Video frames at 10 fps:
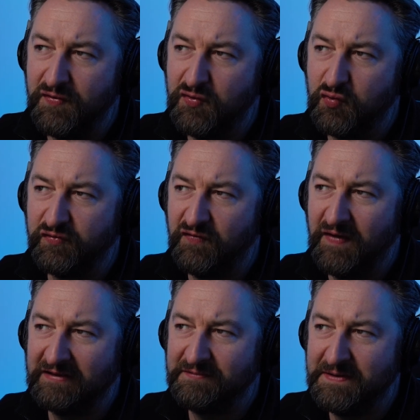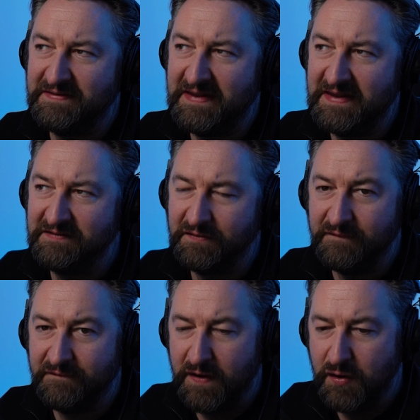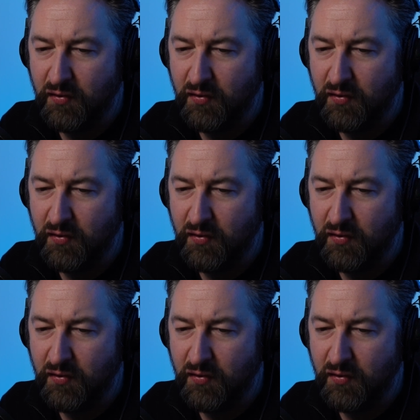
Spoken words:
and your sort of expertise on the far